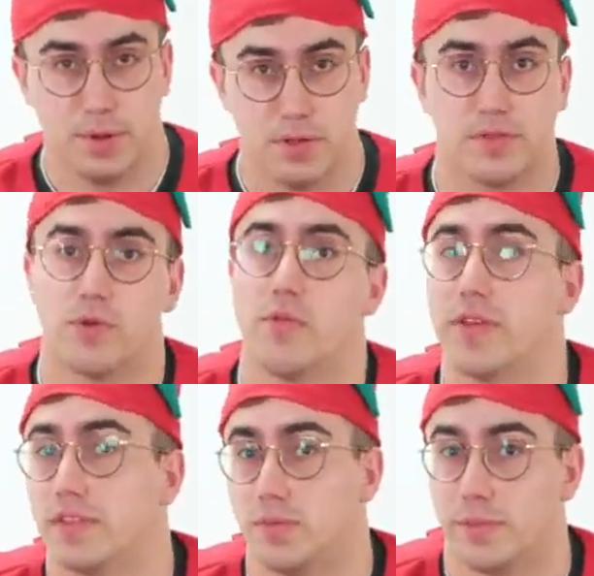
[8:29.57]
both for a
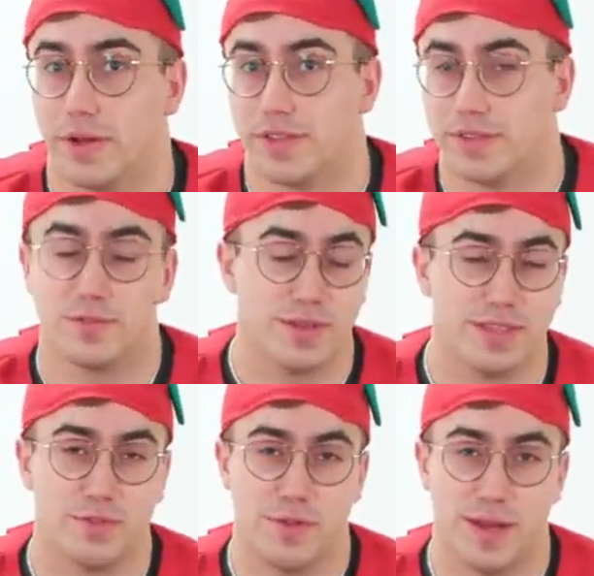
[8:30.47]
reasonable price of
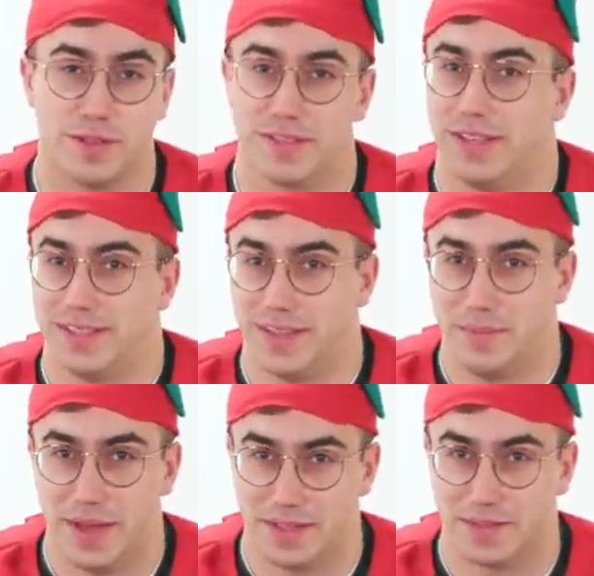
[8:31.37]

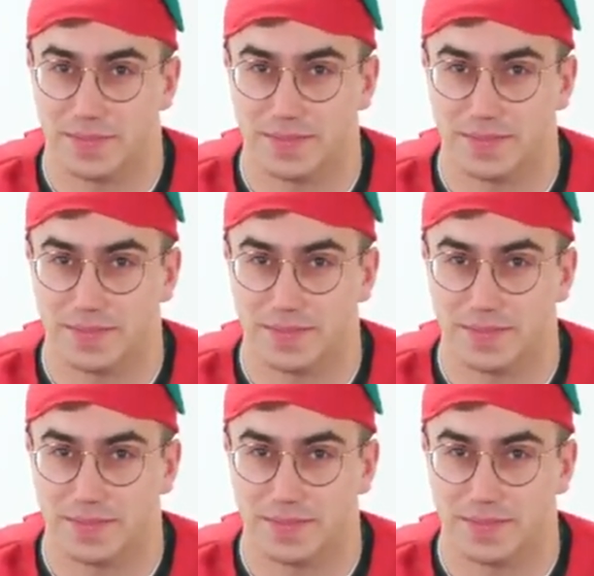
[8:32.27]
£23.99.